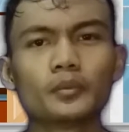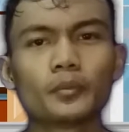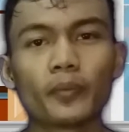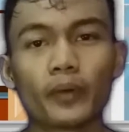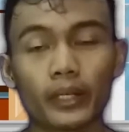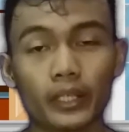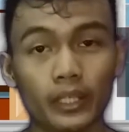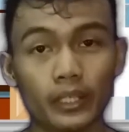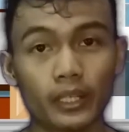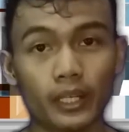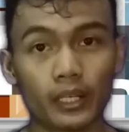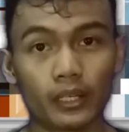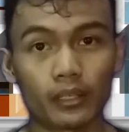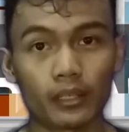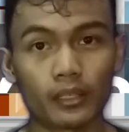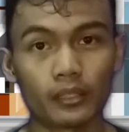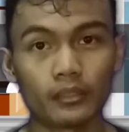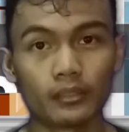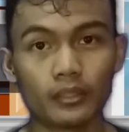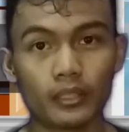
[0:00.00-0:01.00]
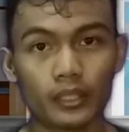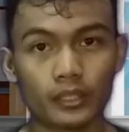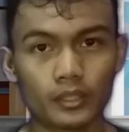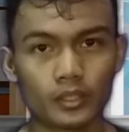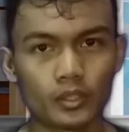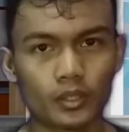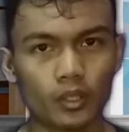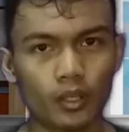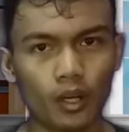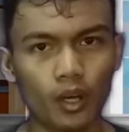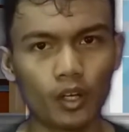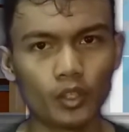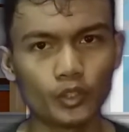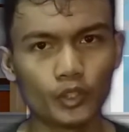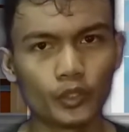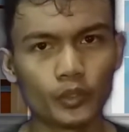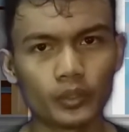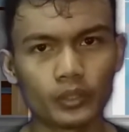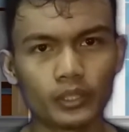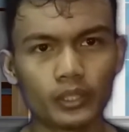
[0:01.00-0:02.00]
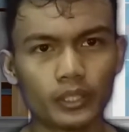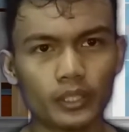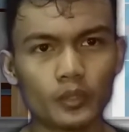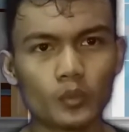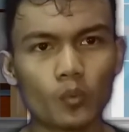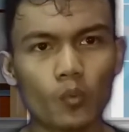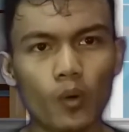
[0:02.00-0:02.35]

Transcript: parking area that occurred in